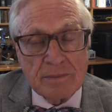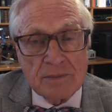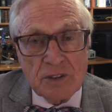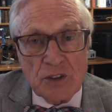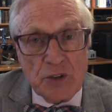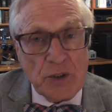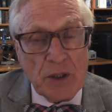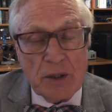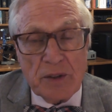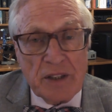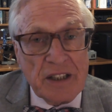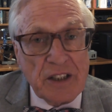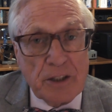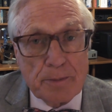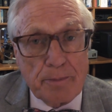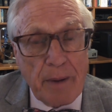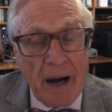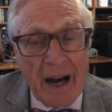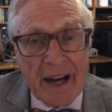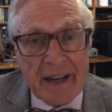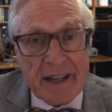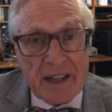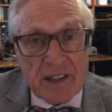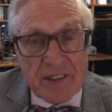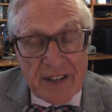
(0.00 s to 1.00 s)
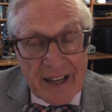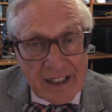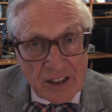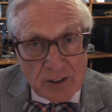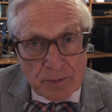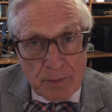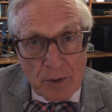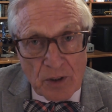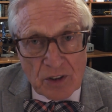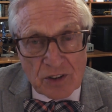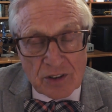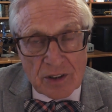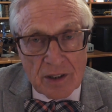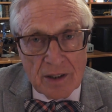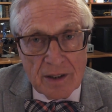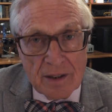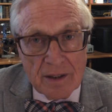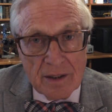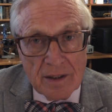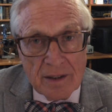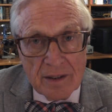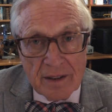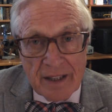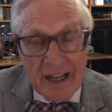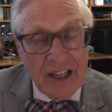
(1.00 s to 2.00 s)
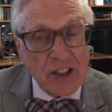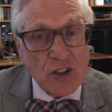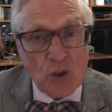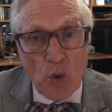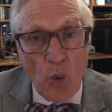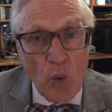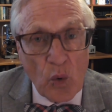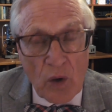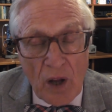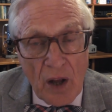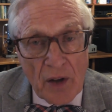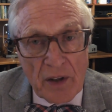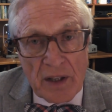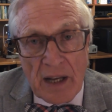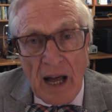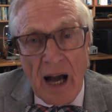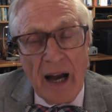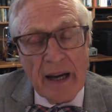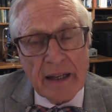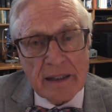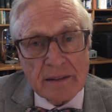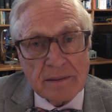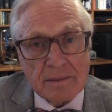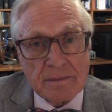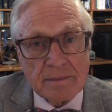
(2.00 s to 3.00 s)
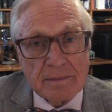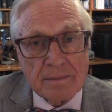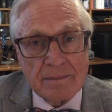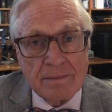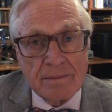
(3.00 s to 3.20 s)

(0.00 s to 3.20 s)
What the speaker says: You don't need to buy any textbooks. It's all online.